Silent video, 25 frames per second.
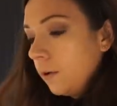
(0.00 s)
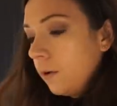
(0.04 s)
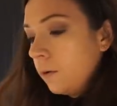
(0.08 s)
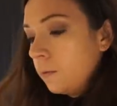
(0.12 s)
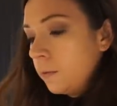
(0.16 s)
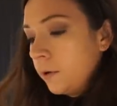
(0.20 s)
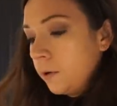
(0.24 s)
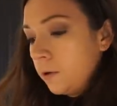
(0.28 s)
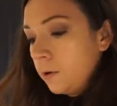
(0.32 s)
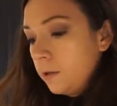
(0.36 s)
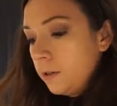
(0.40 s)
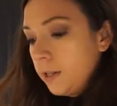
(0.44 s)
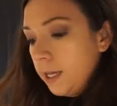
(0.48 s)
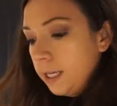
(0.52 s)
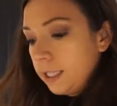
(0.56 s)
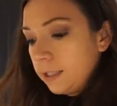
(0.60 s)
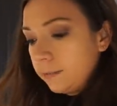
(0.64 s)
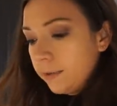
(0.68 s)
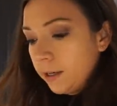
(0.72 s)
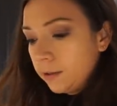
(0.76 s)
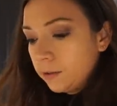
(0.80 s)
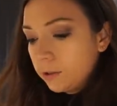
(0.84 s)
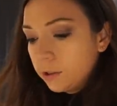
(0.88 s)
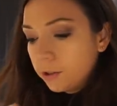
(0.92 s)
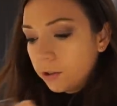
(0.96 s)
oh my god, they
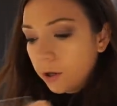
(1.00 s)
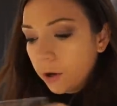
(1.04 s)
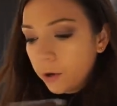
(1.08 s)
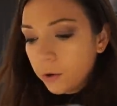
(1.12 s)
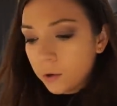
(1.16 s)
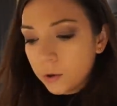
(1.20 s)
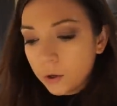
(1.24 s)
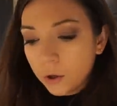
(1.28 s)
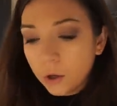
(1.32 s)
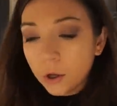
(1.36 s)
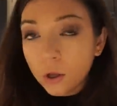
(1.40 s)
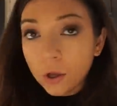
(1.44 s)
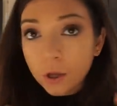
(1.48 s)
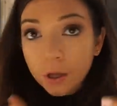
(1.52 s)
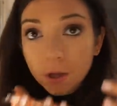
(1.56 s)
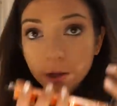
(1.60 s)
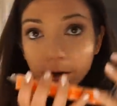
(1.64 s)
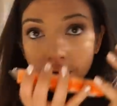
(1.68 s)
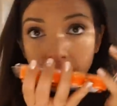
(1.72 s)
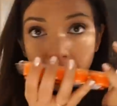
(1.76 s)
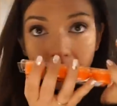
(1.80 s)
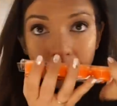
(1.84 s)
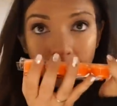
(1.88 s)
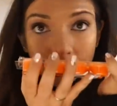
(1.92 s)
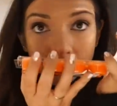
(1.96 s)
smell so
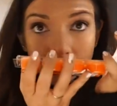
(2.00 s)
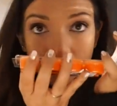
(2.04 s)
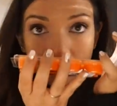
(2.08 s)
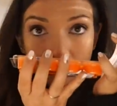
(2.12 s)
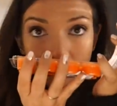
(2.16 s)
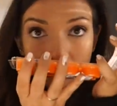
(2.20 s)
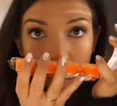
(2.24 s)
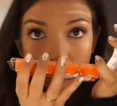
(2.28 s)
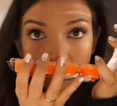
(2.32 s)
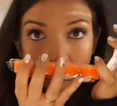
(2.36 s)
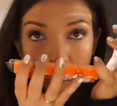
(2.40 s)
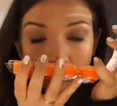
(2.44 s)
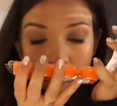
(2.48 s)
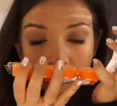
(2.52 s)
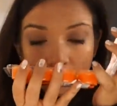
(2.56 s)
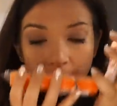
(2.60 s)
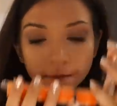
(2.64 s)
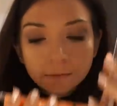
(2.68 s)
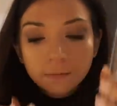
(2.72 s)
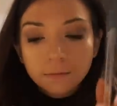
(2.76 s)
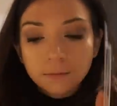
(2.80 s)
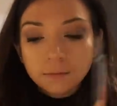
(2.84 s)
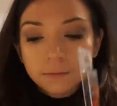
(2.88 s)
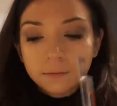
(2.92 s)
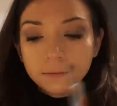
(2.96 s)
good.
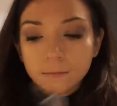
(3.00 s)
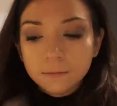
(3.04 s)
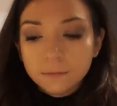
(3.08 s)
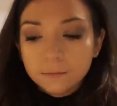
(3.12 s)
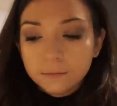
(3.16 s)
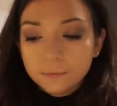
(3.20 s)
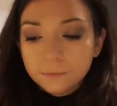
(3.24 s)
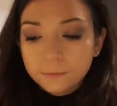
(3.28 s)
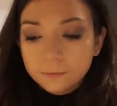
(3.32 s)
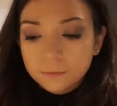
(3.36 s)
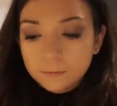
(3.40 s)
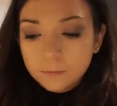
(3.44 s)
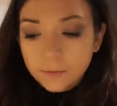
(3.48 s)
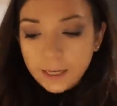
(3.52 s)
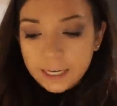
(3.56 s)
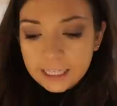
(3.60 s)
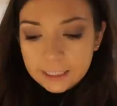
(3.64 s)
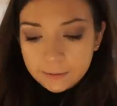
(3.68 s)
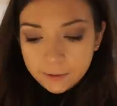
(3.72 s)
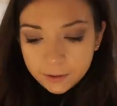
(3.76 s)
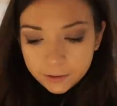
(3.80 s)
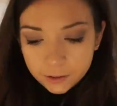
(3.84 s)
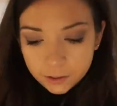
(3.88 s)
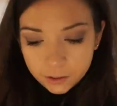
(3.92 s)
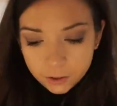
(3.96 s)
Mm, they
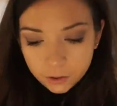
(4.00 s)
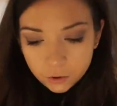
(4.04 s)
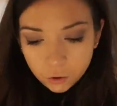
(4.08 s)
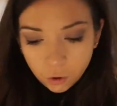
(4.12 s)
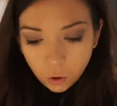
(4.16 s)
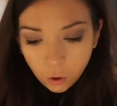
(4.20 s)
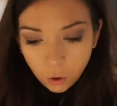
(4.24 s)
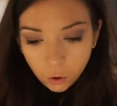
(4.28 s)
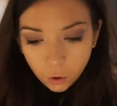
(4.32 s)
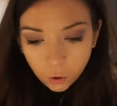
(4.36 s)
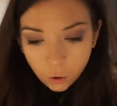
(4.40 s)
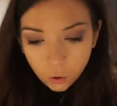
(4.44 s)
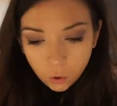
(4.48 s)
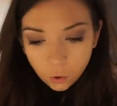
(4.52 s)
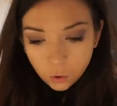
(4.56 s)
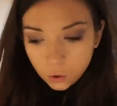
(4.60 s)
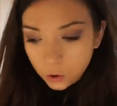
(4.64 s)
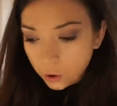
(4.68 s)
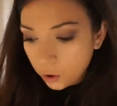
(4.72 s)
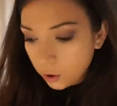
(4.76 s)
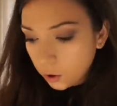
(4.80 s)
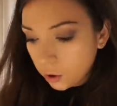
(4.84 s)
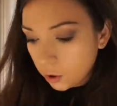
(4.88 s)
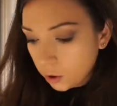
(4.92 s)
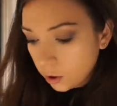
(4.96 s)
smell so
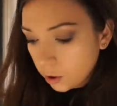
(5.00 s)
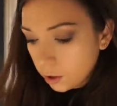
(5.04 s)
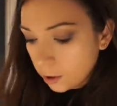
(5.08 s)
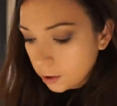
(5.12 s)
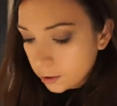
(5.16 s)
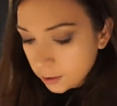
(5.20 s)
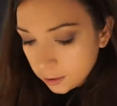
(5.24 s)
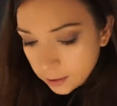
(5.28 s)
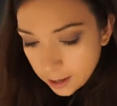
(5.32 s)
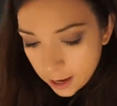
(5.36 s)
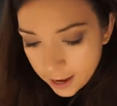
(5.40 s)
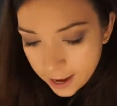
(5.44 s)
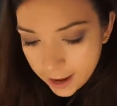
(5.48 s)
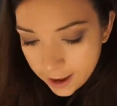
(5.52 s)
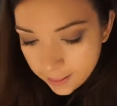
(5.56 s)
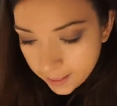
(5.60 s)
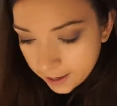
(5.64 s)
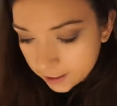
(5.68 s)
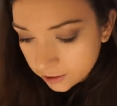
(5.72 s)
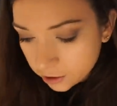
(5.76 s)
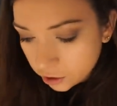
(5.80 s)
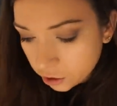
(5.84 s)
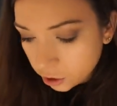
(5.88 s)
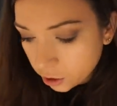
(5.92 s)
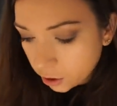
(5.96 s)
good. Okay,
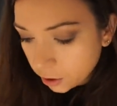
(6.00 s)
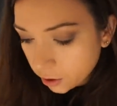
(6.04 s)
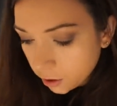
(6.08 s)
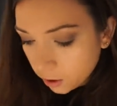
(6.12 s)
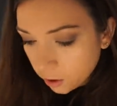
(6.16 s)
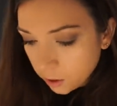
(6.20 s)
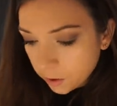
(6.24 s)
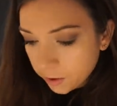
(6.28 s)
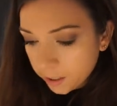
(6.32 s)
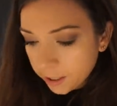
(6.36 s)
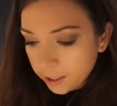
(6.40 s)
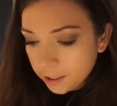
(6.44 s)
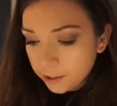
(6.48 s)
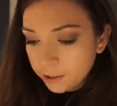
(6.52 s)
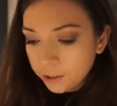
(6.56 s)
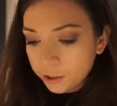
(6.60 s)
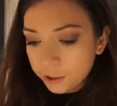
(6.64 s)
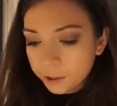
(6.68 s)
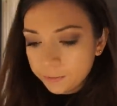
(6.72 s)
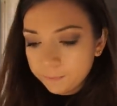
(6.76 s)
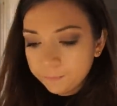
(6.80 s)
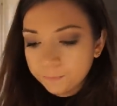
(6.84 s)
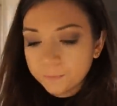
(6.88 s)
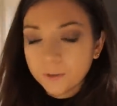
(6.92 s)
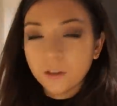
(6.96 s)
that's chocolate
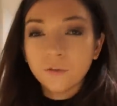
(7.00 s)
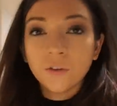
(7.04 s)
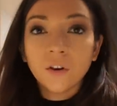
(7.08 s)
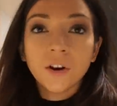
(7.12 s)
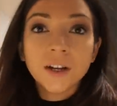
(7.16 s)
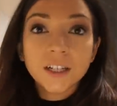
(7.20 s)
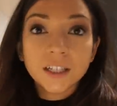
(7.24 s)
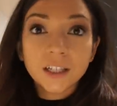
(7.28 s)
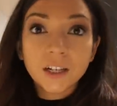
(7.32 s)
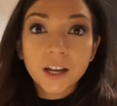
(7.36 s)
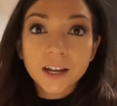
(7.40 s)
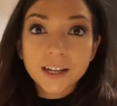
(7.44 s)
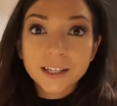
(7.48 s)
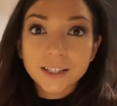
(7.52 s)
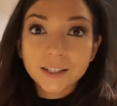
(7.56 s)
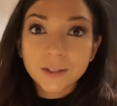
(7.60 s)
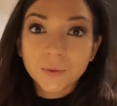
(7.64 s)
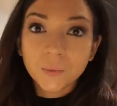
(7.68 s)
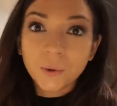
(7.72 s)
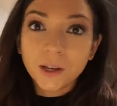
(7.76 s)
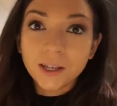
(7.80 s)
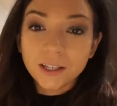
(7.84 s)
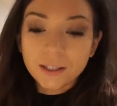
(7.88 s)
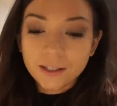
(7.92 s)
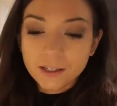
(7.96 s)
orange. If you're into like
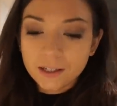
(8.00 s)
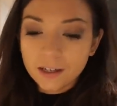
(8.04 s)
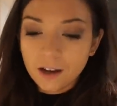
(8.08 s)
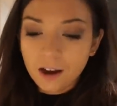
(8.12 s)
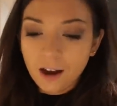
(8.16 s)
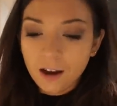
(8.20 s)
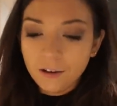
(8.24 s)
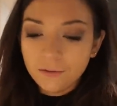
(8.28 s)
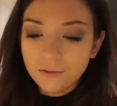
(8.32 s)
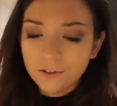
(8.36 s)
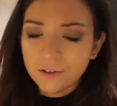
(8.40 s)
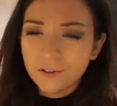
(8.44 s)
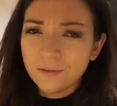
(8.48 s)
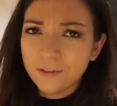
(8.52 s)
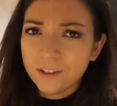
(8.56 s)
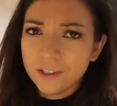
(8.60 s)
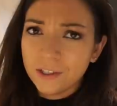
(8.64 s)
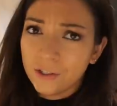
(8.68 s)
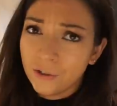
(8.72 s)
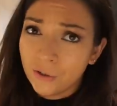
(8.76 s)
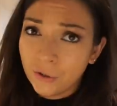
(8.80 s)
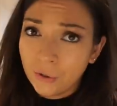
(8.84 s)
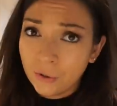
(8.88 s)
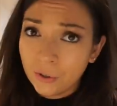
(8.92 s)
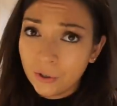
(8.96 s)
sweet stuff, and
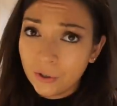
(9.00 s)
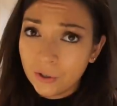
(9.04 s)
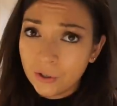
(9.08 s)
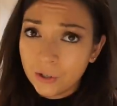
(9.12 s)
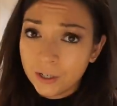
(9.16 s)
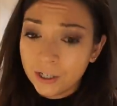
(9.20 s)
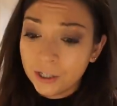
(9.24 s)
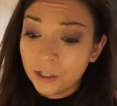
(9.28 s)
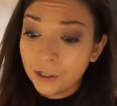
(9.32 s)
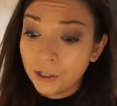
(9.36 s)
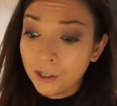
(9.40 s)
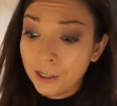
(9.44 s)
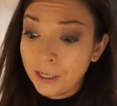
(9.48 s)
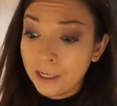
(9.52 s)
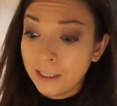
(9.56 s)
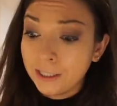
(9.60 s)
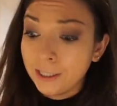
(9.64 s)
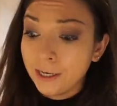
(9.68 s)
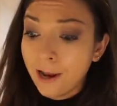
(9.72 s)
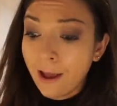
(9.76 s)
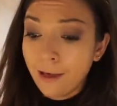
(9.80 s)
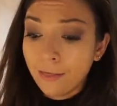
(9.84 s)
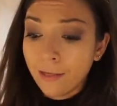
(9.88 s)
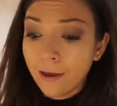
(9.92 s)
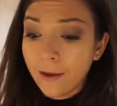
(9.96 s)
obviously chocolate orange, you need
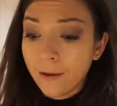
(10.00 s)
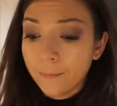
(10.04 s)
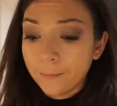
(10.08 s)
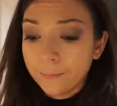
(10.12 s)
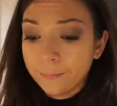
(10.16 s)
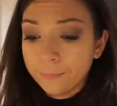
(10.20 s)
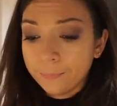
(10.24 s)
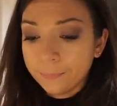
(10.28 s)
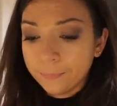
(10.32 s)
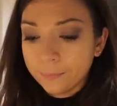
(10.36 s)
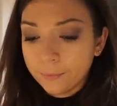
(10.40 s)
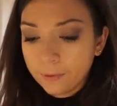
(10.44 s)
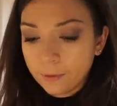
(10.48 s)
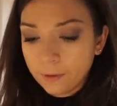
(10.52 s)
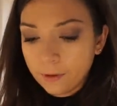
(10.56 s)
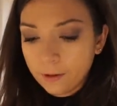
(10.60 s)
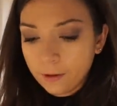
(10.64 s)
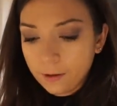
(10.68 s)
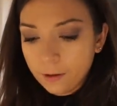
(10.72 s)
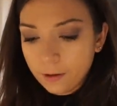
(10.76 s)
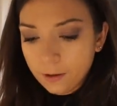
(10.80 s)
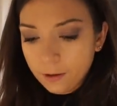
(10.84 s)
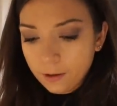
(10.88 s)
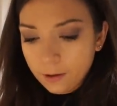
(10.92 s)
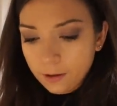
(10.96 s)
to get them.
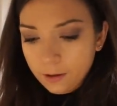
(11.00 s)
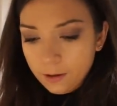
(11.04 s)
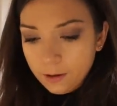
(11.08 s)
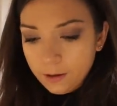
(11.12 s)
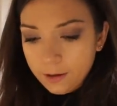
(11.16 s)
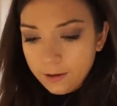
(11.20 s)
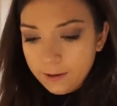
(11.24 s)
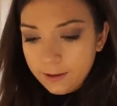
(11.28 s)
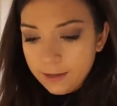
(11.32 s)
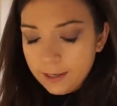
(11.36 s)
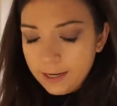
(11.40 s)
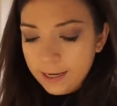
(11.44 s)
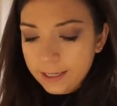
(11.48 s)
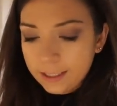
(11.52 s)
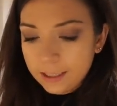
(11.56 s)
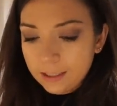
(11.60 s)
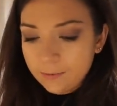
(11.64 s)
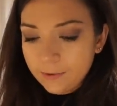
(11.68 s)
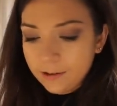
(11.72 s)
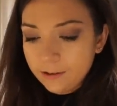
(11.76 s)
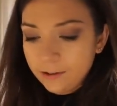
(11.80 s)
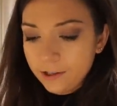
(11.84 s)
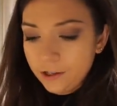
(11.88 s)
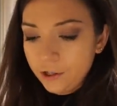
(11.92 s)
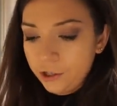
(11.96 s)
And then let's
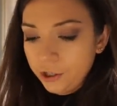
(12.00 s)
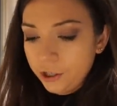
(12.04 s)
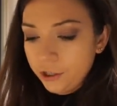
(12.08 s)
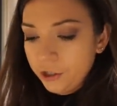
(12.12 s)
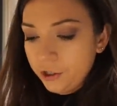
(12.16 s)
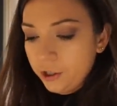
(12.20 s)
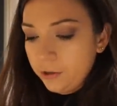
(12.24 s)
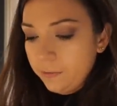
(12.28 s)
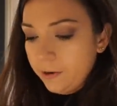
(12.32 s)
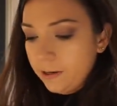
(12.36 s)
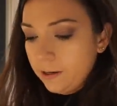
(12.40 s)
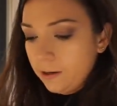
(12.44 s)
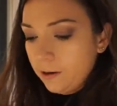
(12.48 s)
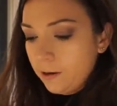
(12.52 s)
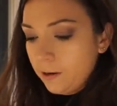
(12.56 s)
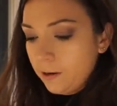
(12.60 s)
smell the gingerbread